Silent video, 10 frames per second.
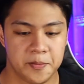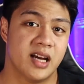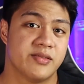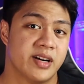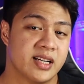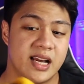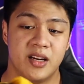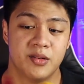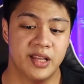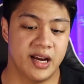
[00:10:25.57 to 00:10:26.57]
As far as I
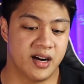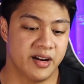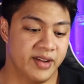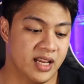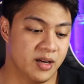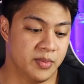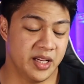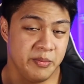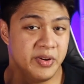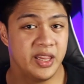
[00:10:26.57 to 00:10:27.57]
know, they are available
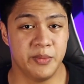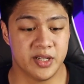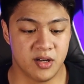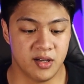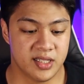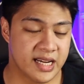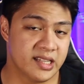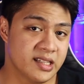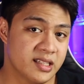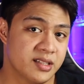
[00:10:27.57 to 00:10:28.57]
in pretty much all sizes,